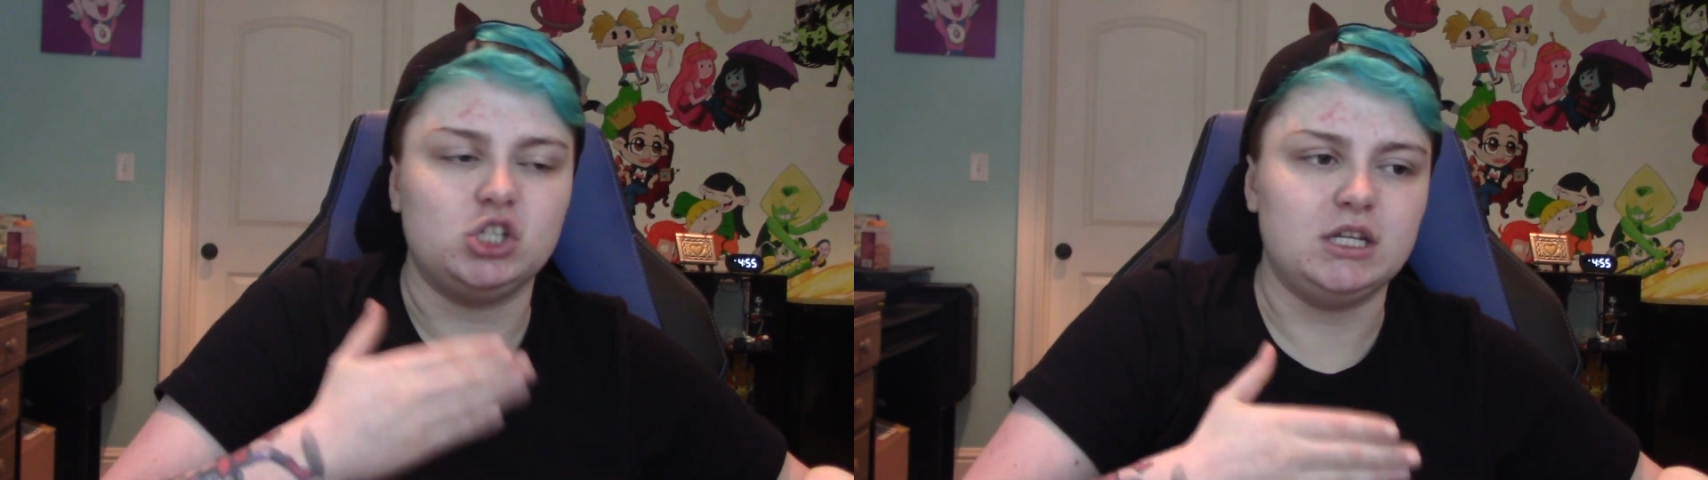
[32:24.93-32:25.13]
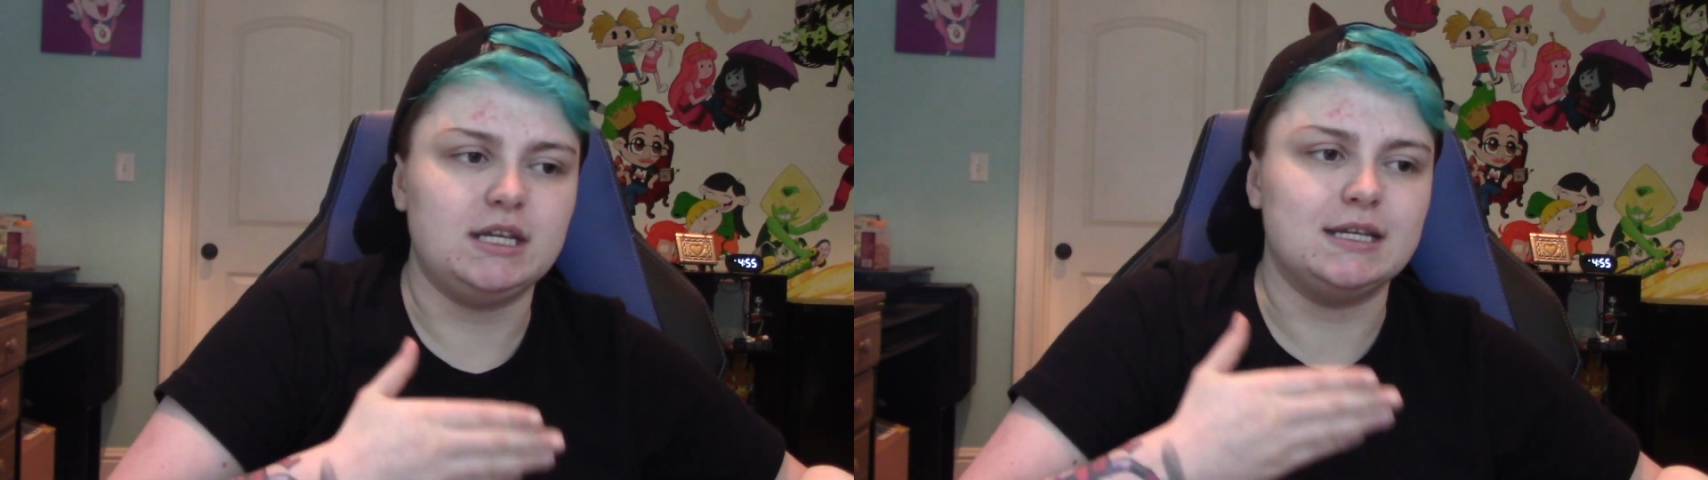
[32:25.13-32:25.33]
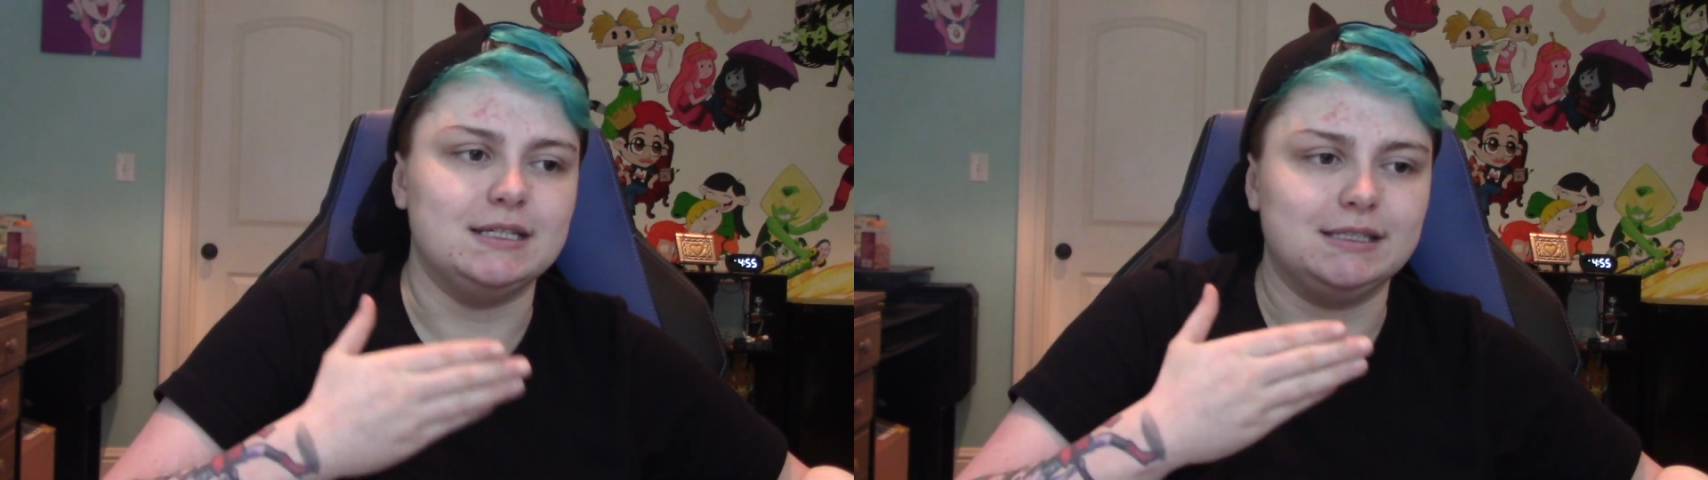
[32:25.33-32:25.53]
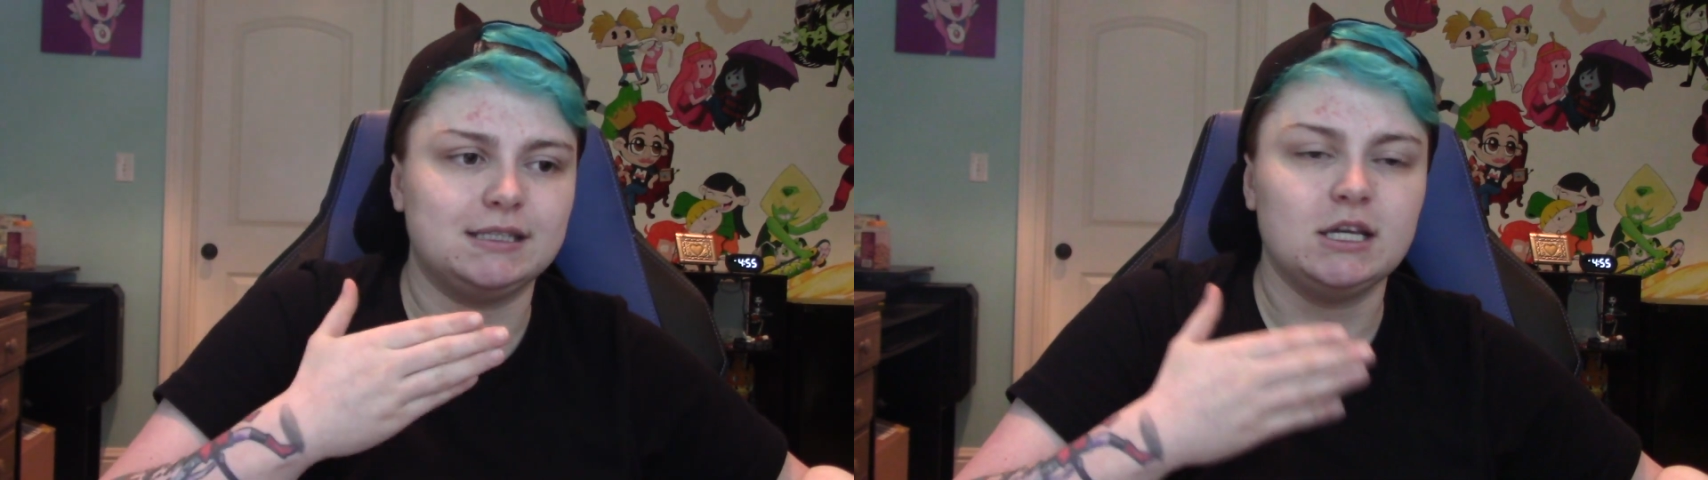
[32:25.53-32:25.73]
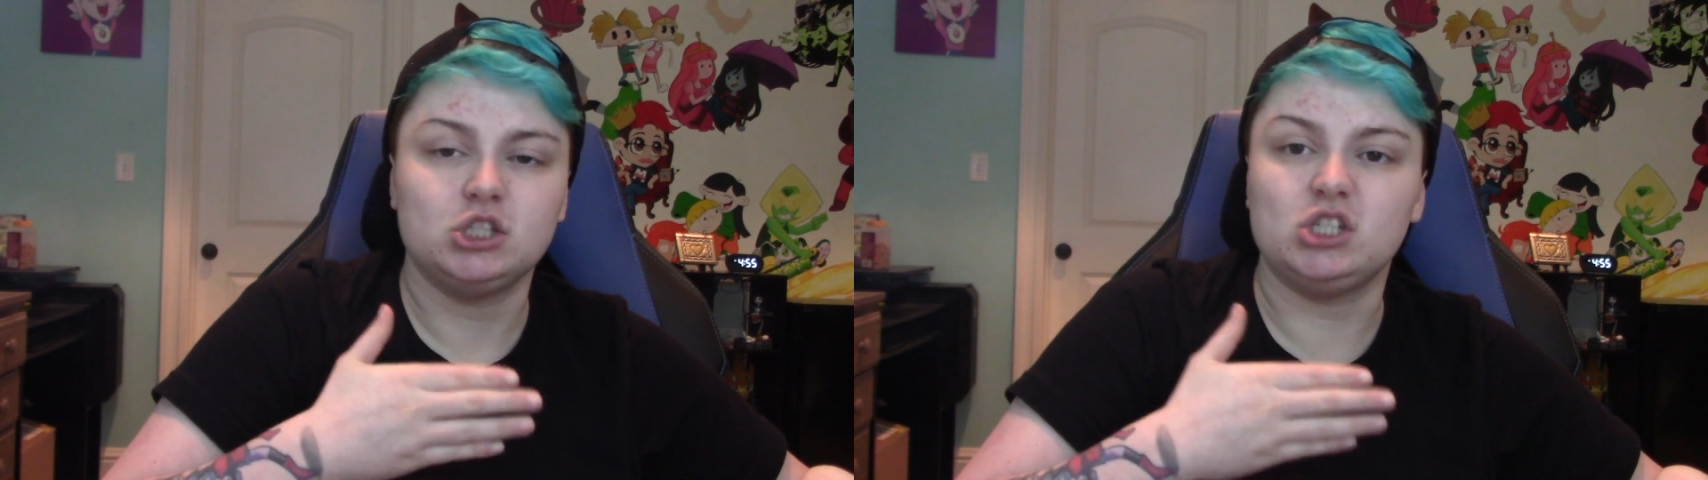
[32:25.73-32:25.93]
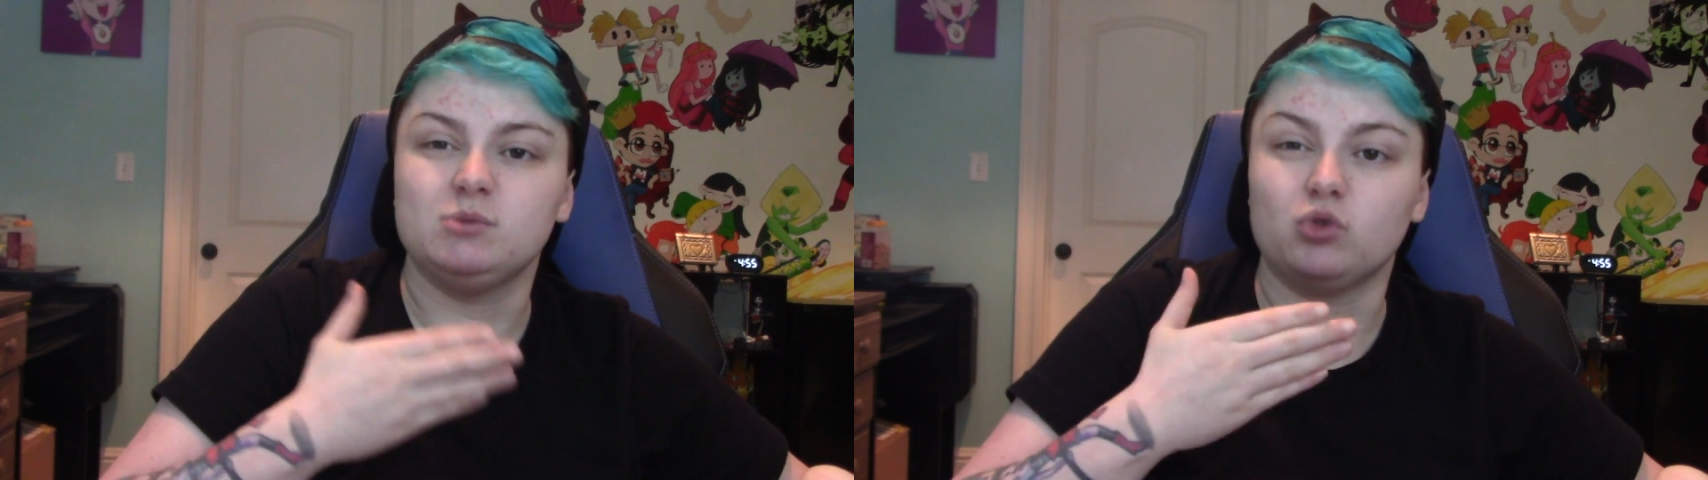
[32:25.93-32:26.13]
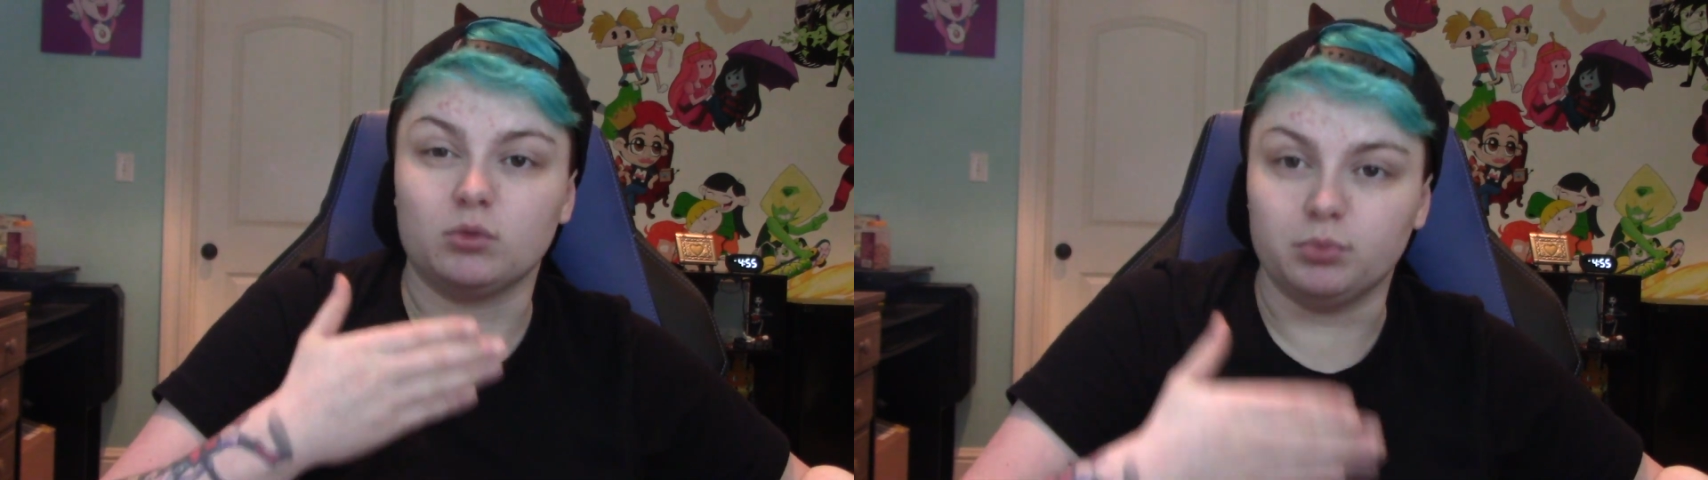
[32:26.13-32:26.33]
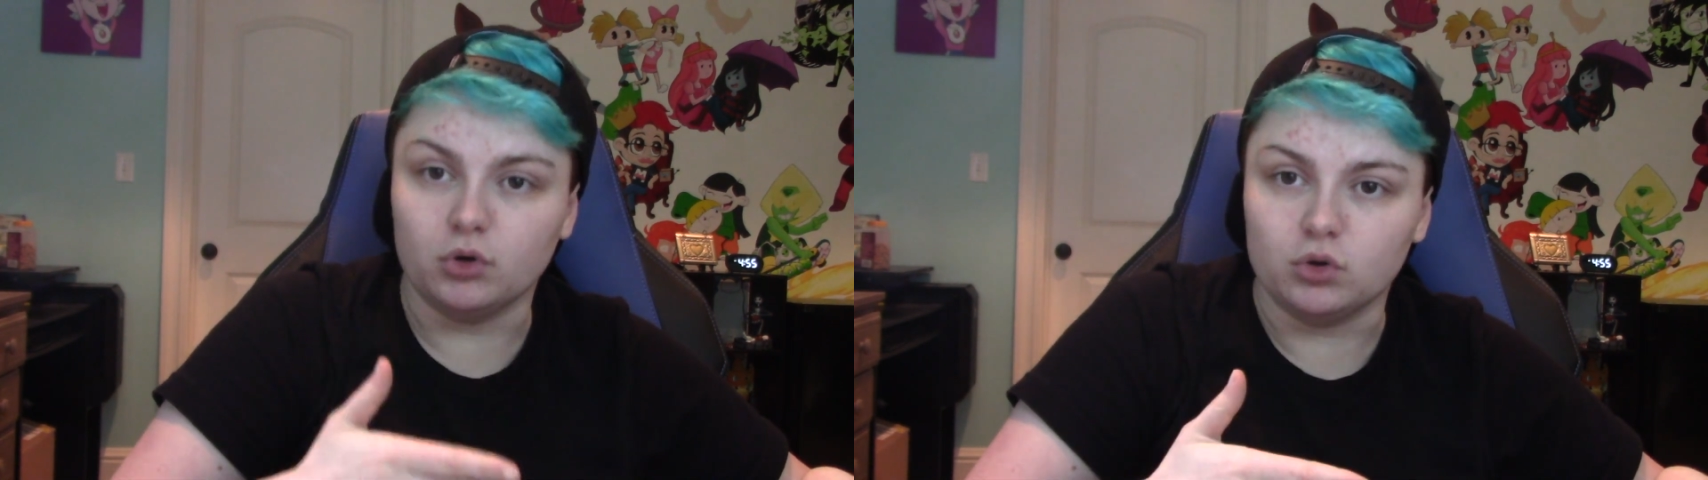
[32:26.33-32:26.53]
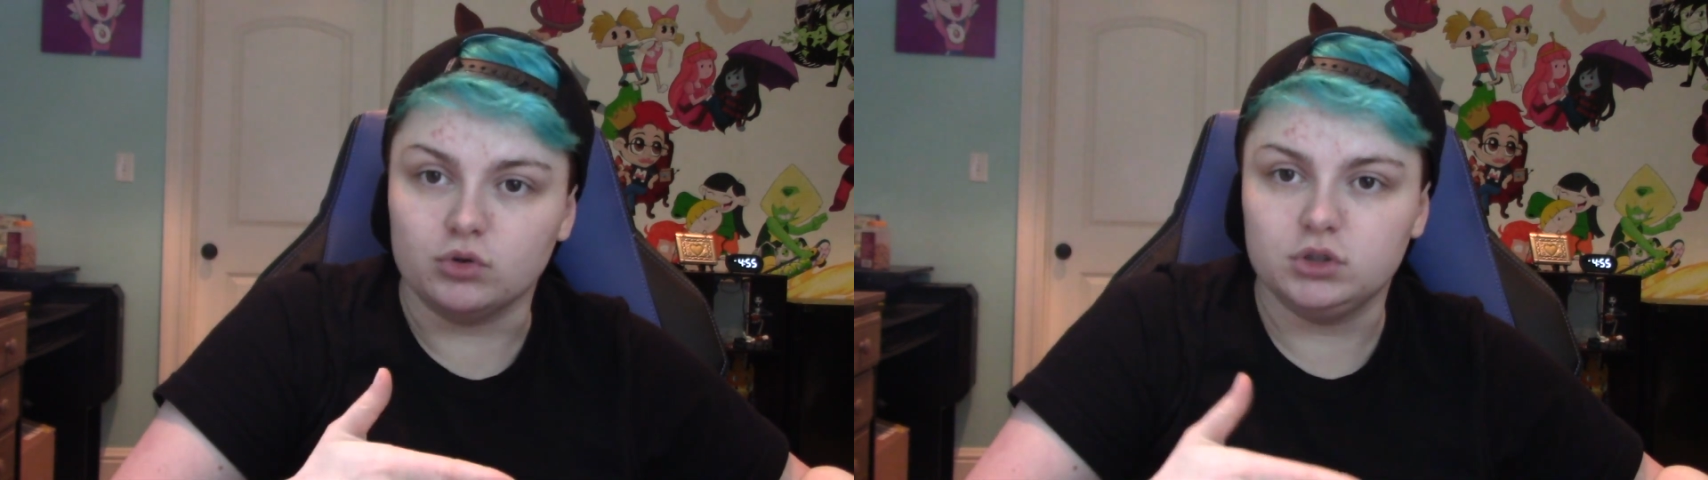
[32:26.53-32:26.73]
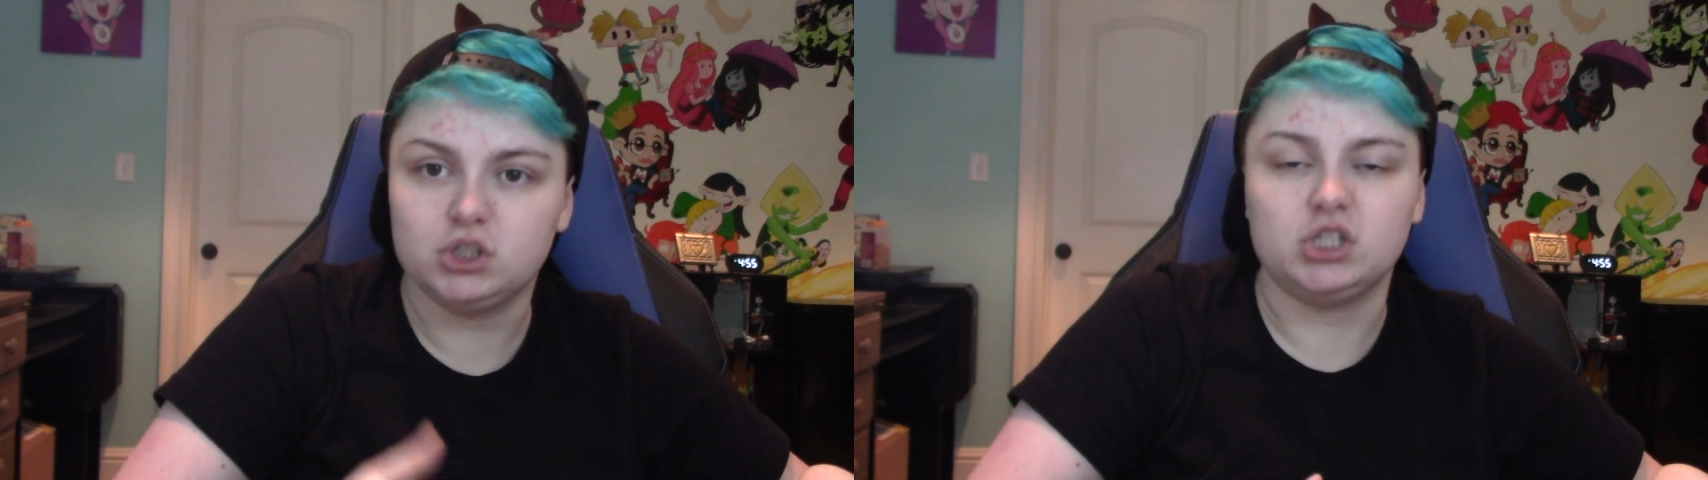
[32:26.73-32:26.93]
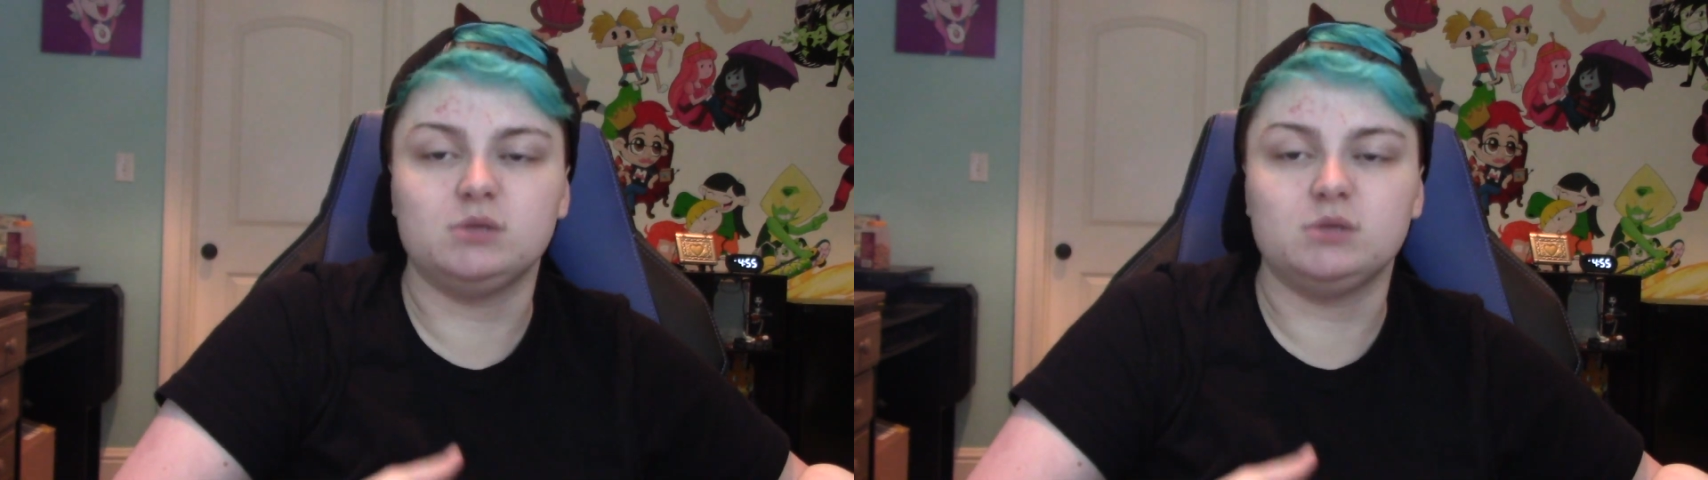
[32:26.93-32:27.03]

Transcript: She's more bold,